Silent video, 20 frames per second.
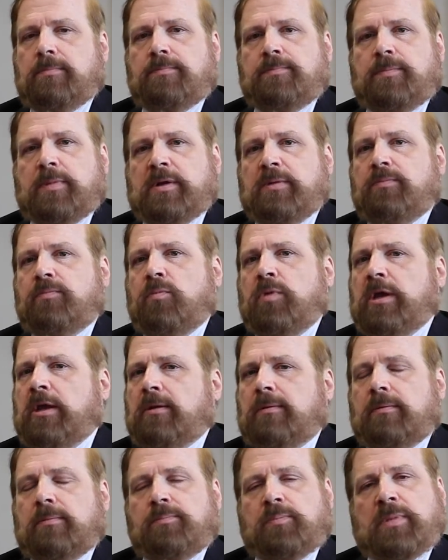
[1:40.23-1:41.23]
But
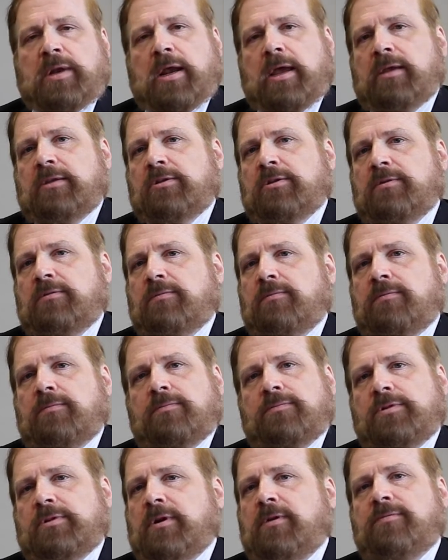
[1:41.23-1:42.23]
I do
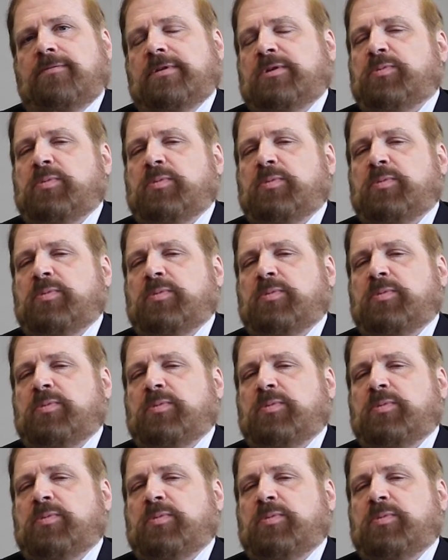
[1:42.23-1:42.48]
service